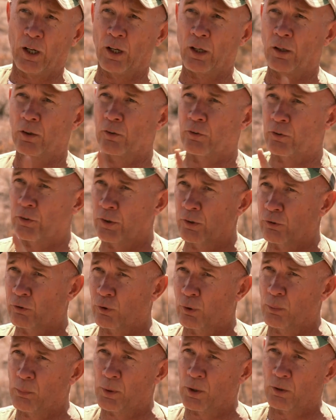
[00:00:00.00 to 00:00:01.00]
an
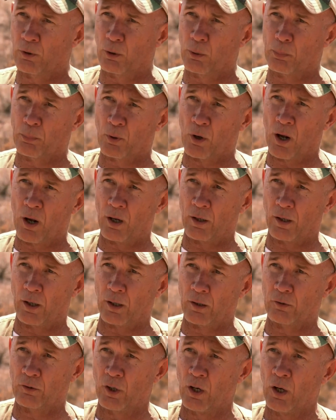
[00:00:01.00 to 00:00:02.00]
essential mineral
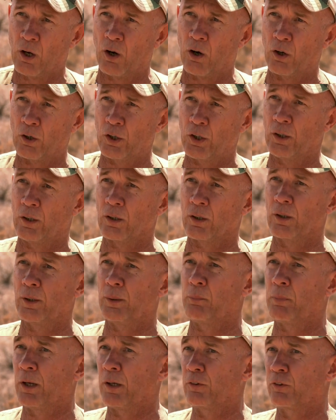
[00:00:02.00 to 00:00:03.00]
product, on a
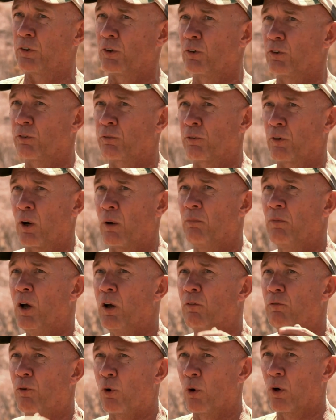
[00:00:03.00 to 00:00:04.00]
yearly basis from
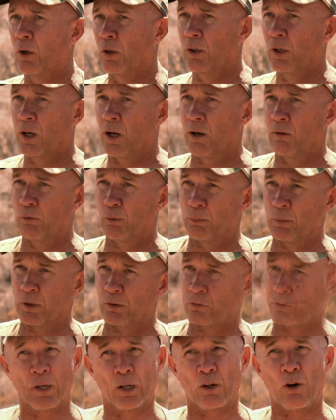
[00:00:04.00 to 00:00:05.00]
foreign
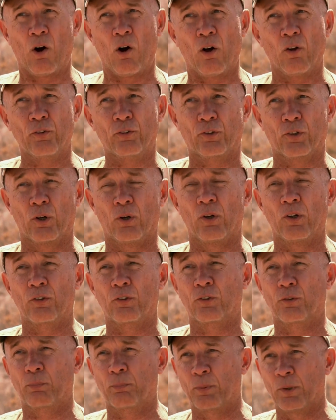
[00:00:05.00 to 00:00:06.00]
governments. But also a
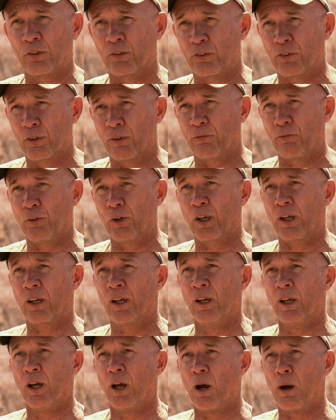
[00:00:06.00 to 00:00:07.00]
specific
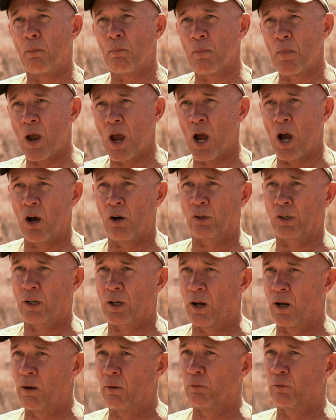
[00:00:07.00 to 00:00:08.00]
amount
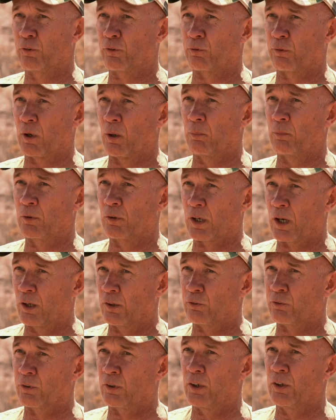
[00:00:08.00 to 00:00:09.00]
comes from
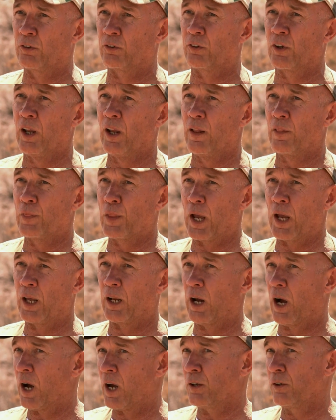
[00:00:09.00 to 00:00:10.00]
countries that
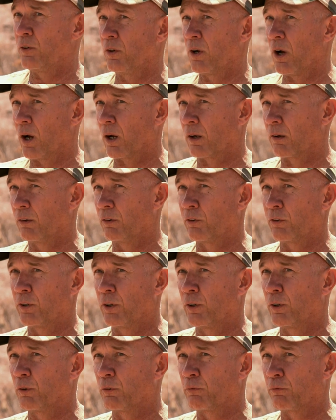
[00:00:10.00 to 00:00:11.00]
I not
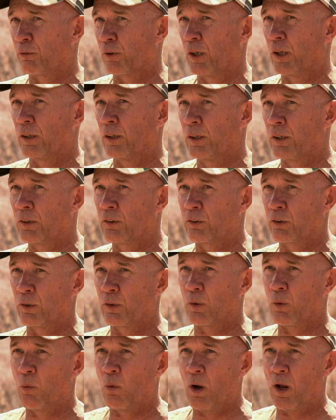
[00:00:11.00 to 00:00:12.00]
consider friendly to
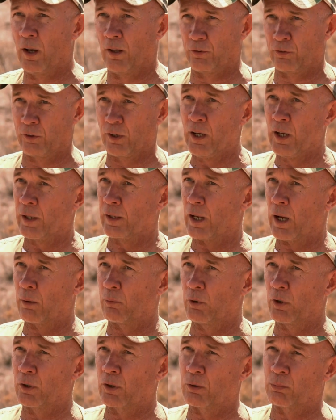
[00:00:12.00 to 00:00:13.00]
the West. That
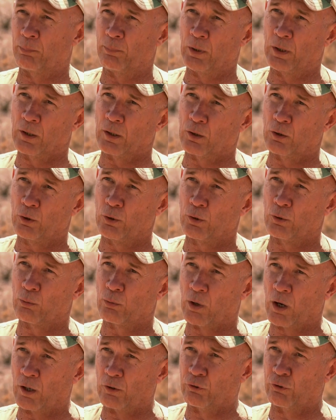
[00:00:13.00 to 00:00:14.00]
would include
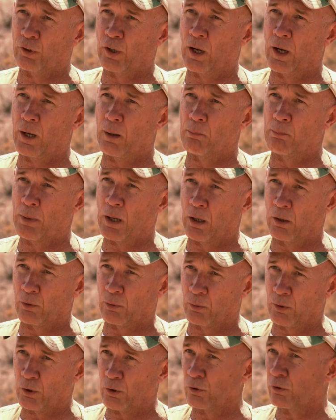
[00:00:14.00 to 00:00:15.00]
Russia and
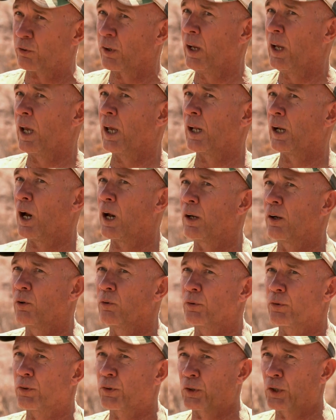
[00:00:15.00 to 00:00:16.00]
Belarus. And I
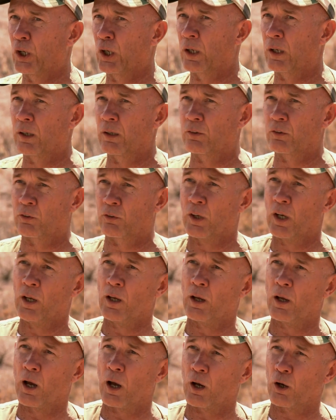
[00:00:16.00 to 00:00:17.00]
don't think it's
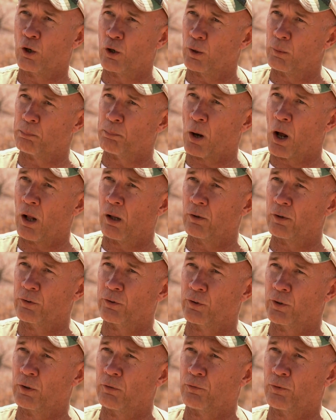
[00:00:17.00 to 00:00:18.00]
good
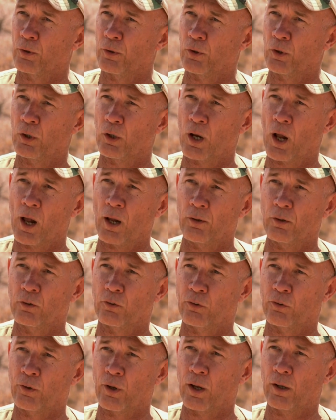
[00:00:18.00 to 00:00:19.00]
policy for the United
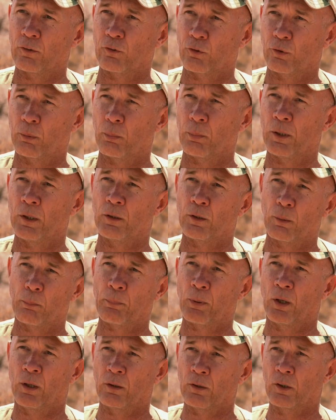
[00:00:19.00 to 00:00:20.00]
States to be
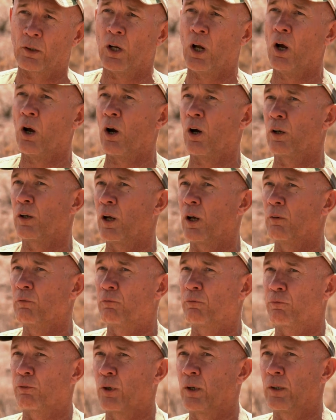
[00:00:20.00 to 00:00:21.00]
dependent on
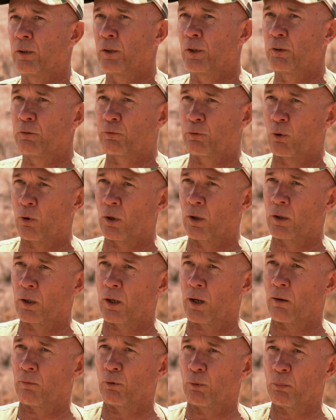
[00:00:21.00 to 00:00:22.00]
unfriendly foreign
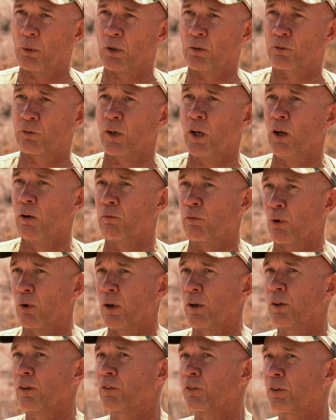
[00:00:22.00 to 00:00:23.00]
governments for
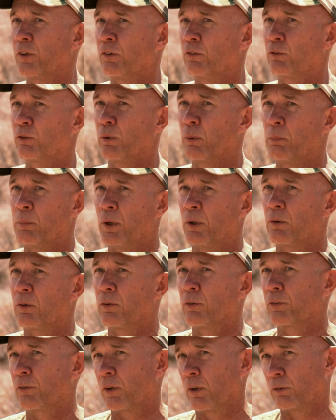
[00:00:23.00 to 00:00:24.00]
an essential
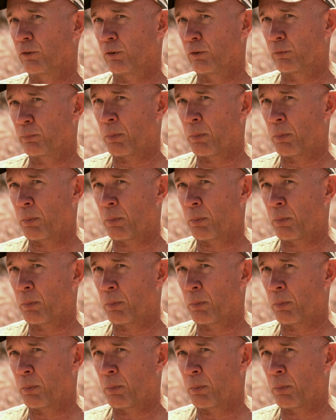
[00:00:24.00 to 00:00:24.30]
mineral such as